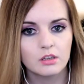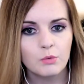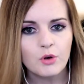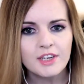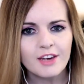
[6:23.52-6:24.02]

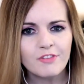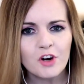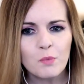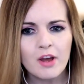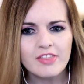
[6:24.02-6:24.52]
Well, give
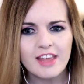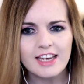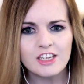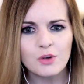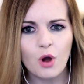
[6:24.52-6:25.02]
her one
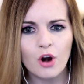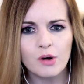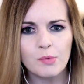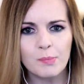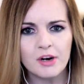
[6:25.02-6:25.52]
then, you
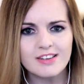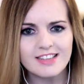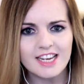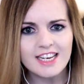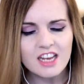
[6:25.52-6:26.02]
horrible
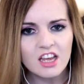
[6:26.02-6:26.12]
person!